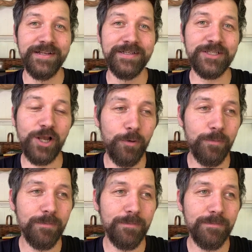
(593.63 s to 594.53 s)
So
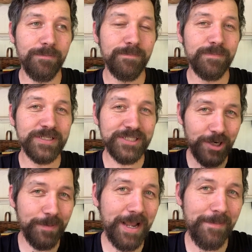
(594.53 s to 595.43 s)
consider
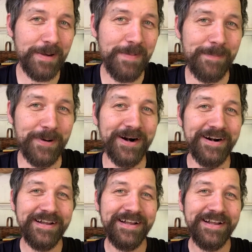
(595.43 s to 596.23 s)
becoming a member.